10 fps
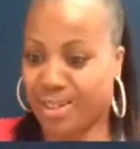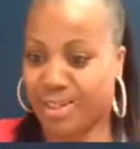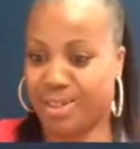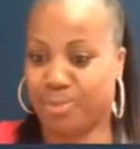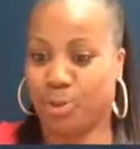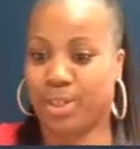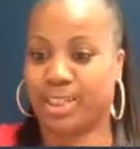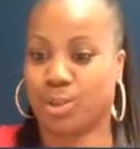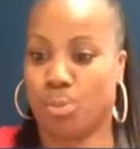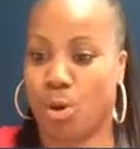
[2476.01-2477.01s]

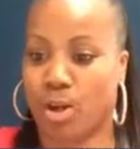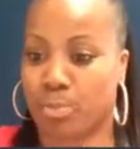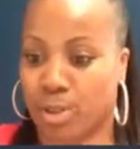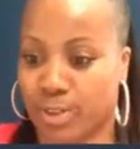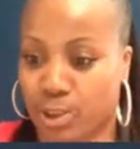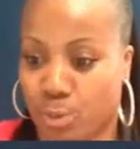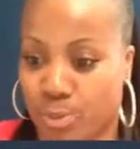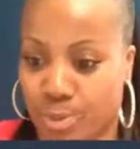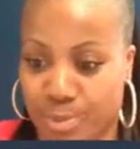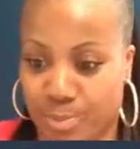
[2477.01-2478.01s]
Okay, so
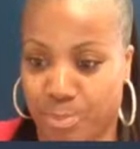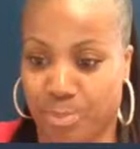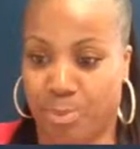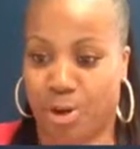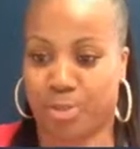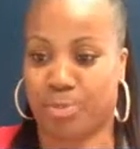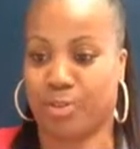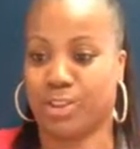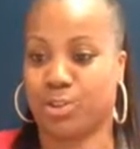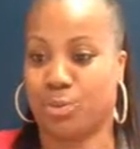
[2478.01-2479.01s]
Mark Murray's